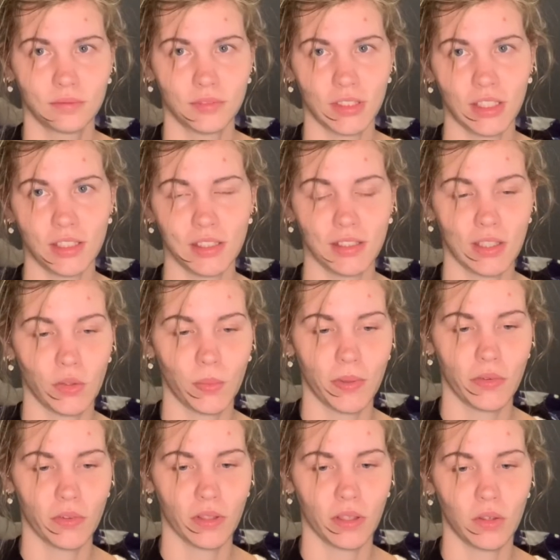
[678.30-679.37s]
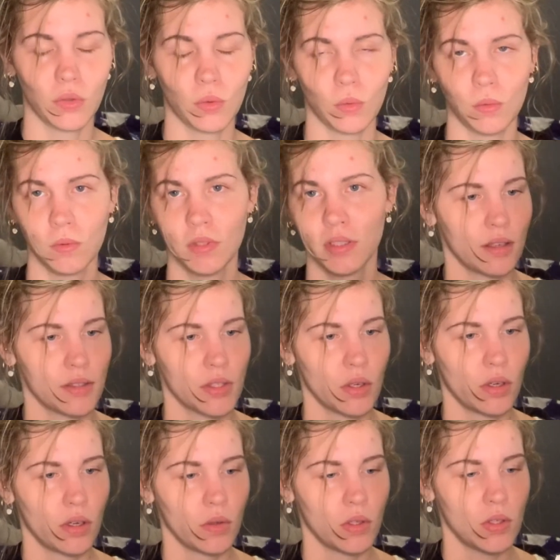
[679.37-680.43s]
I think that would be really cool. So
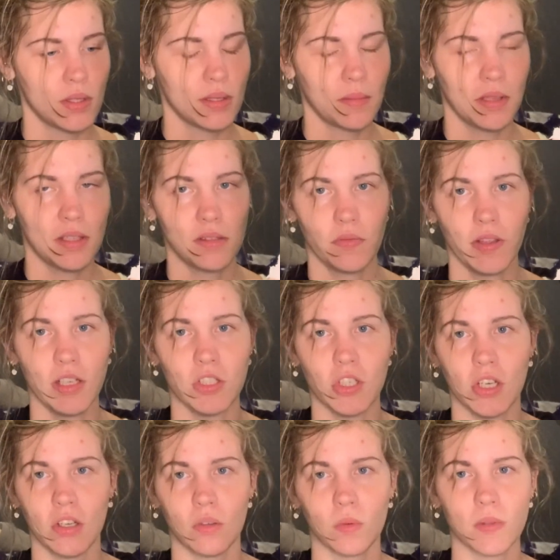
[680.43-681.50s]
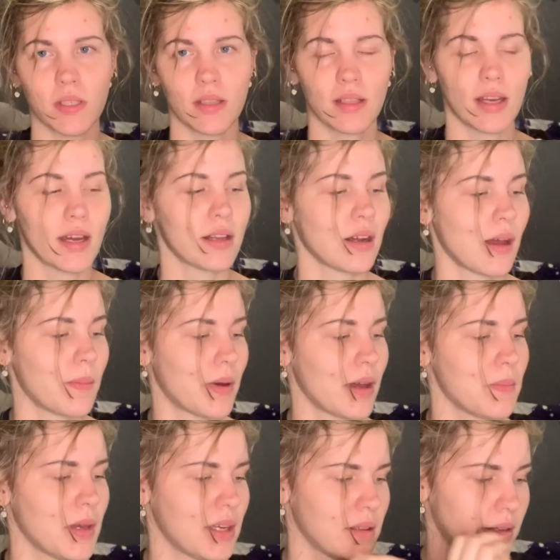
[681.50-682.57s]
I'll use some of this like journals and that. I might
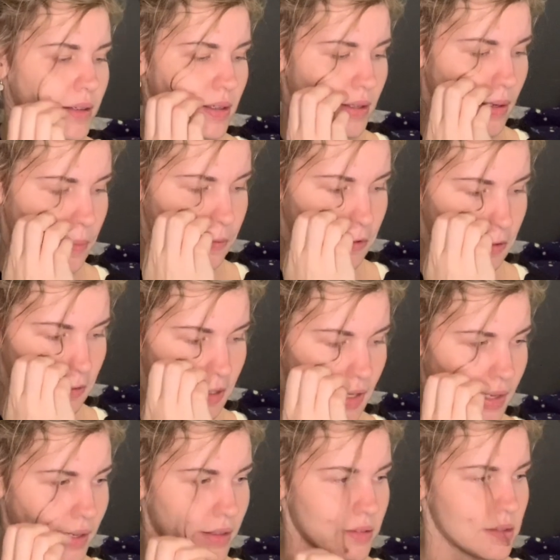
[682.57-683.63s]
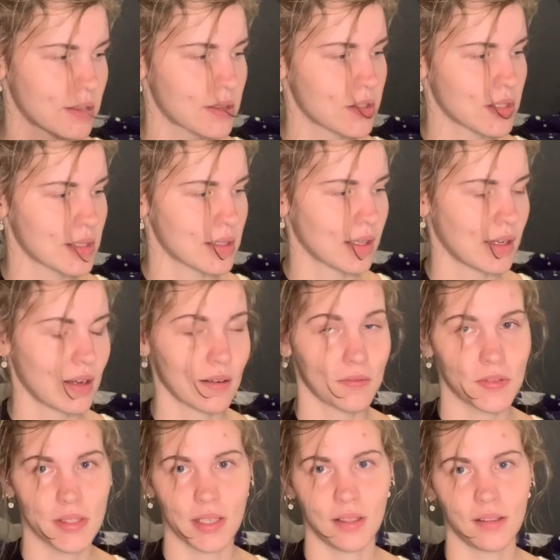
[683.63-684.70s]
make like a couple little cards just to kind of
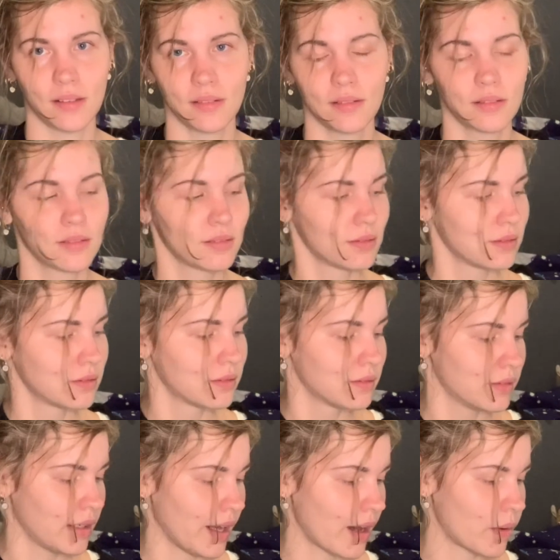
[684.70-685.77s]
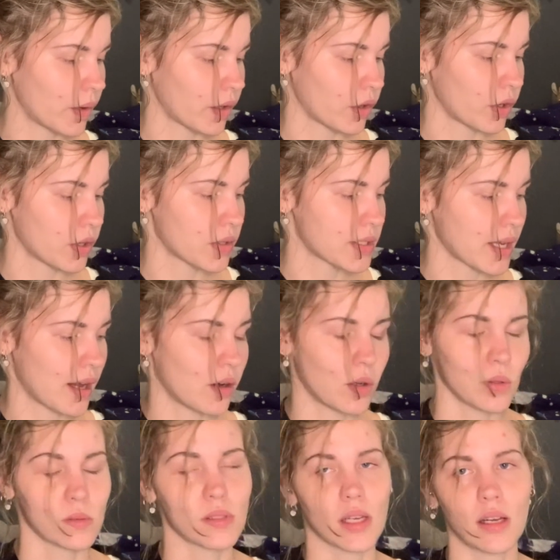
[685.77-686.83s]
see how it goes, how it
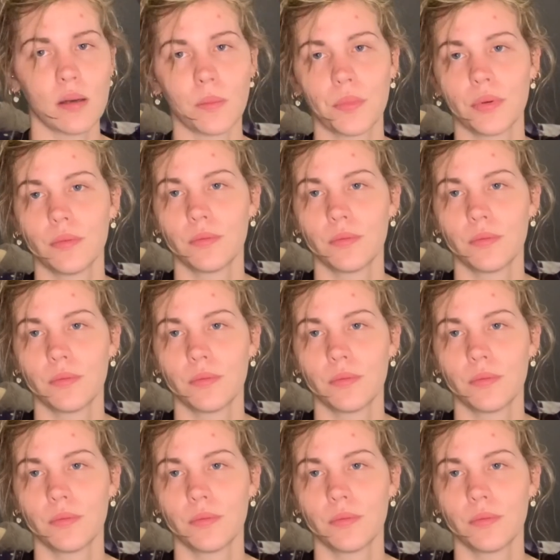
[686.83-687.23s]
holds up.